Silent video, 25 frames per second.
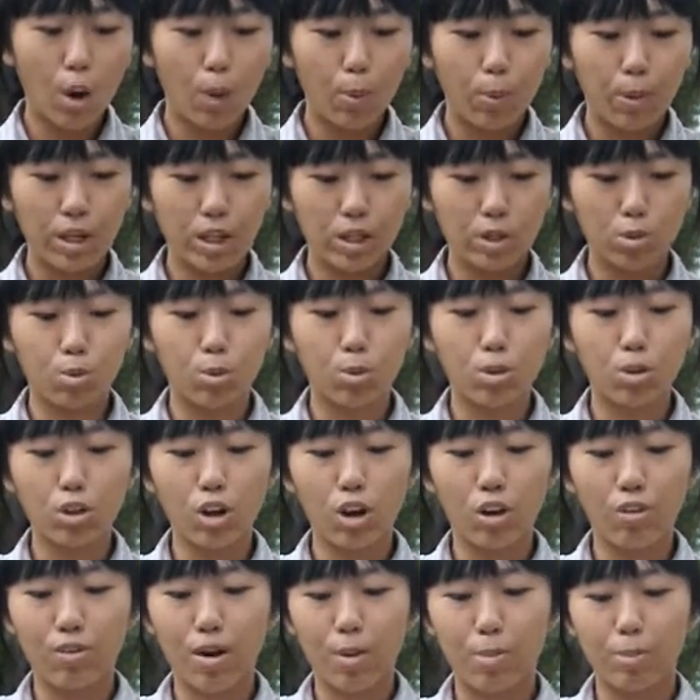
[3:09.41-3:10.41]
which would
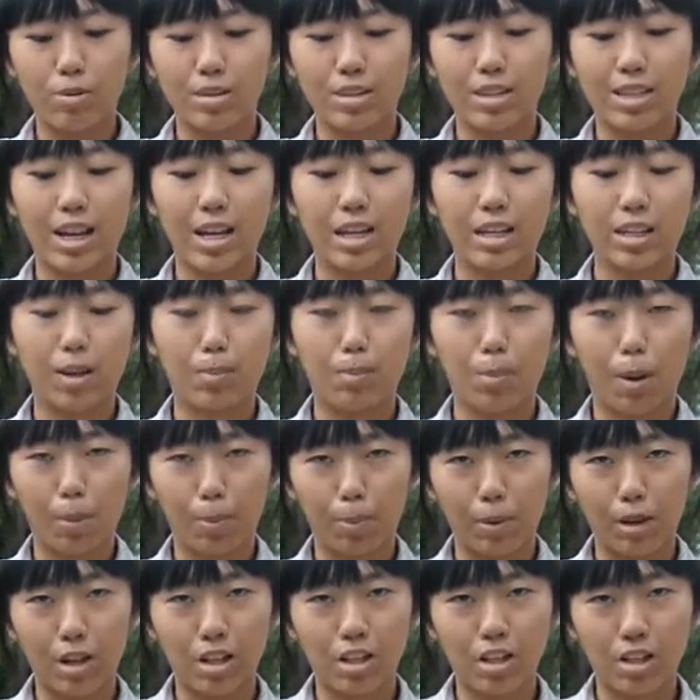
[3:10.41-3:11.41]
not represent the
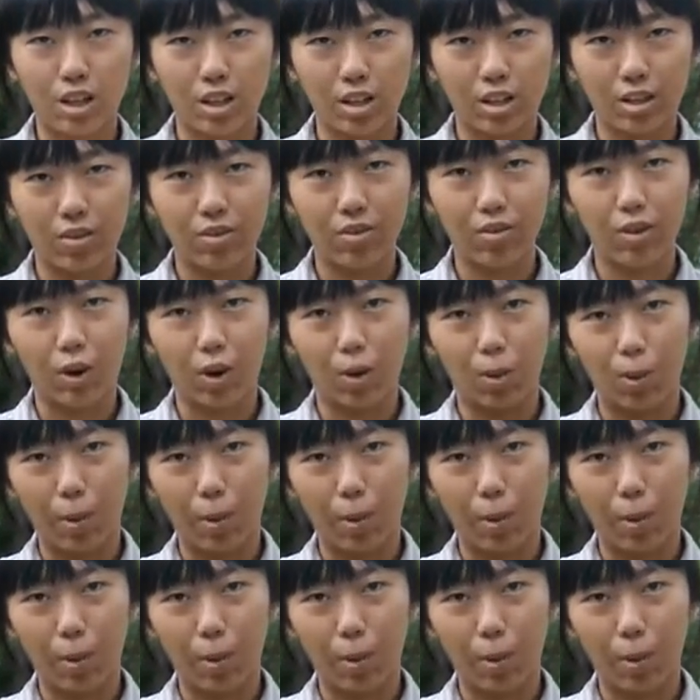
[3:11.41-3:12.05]
population for